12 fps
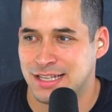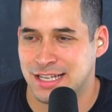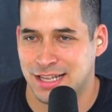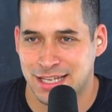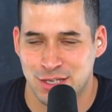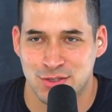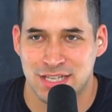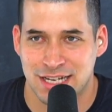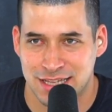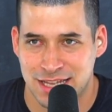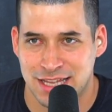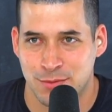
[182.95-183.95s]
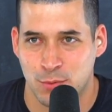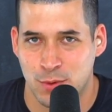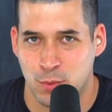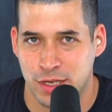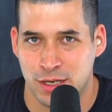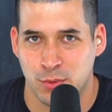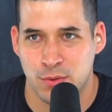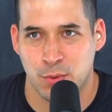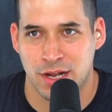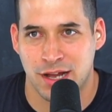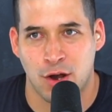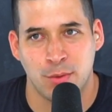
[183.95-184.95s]
that like you said, and that, that we're, you know, we're
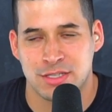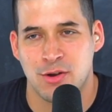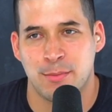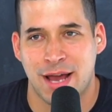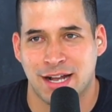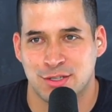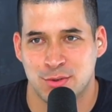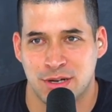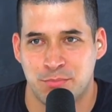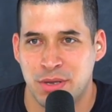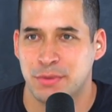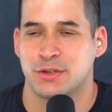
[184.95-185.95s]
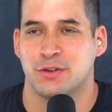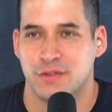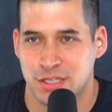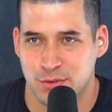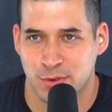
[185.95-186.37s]
not always going back to a biblical vision.